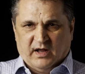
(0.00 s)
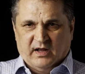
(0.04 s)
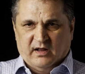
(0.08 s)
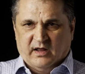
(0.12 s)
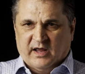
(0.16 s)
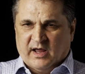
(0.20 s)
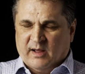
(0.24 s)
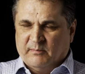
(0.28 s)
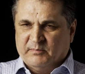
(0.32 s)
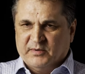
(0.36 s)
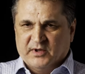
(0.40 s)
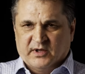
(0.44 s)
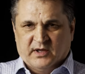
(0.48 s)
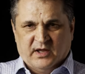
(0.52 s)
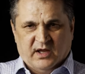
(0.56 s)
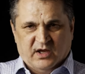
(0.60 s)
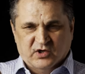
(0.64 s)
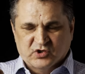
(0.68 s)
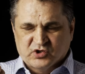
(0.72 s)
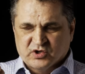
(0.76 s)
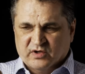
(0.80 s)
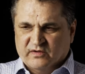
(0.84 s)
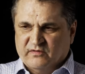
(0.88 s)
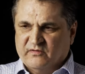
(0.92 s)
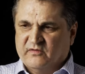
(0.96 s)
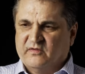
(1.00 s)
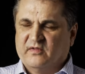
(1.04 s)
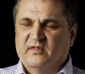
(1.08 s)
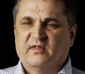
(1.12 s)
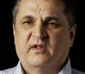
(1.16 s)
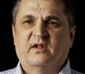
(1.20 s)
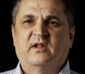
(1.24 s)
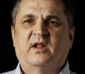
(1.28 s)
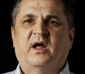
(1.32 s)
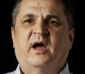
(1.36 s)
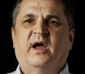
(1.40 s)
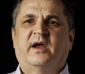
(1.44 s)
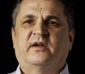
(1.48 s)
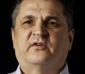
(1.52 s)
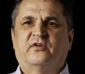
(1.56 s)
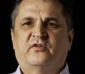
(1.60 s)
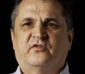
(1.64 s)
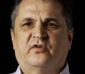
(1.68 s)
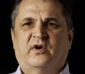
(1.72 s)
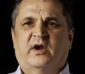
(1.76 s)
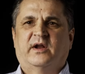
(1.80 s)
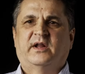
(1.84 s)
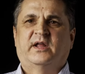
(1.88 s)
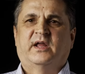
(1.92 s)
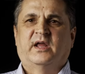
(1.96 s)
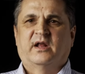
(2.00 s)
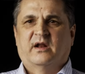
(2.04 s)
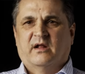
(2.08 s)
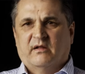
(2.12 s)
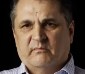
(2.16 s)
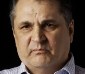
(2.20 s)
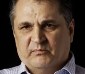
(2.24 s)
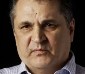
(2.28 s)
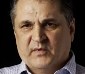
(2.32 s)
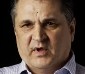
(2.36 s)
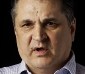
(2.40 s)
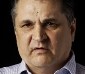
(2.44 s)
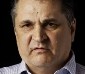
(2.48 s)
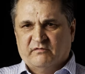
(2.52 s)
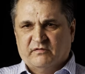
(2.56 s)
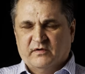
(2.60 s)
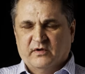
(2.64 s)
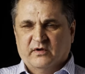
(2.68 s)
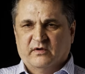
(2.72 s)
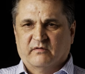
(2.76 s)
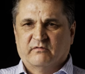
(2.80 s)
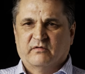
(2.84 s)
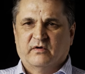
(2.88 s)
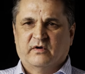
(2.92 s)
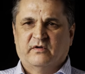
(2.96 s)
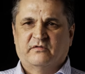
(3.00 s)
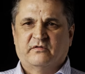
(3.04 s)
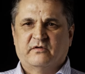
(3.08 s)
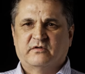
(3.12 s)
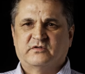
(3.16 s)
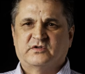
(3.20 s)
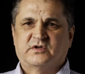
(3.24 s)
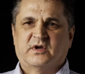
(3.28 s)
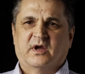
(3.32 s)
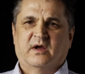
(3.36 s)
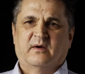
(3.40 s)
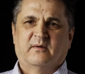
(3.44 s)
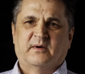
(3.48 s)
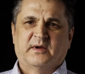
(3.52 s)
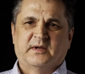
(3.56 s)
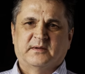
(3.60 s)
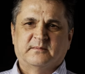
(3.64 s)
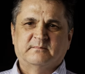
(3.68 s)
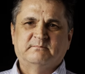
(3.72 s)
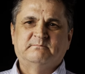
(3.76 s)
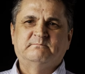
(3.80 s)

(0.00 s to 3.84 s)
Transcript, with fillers: applications and the like to try to get a, a field of research going.